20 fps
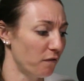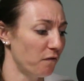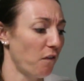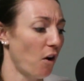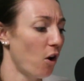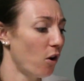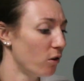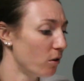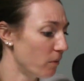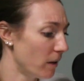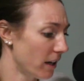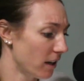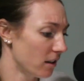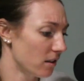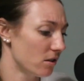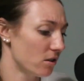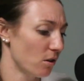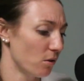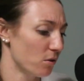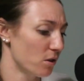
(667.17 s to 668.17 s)
following
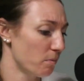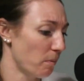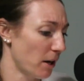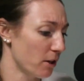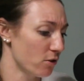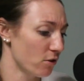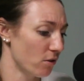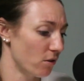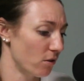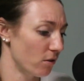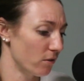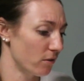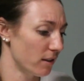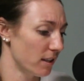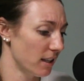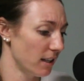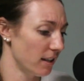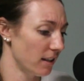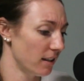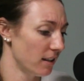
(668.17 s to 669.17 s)
is so special
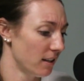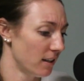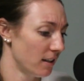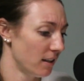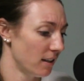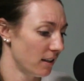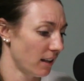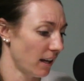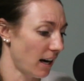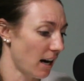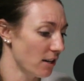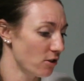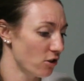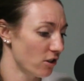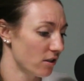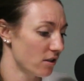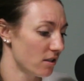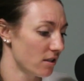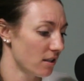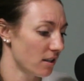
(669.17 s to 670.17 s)
that like
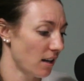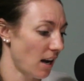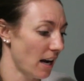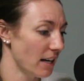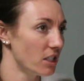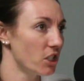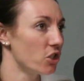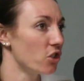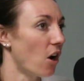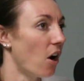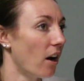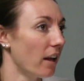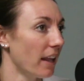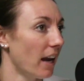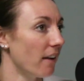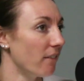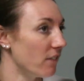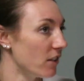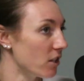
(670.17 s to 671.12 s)
I saw that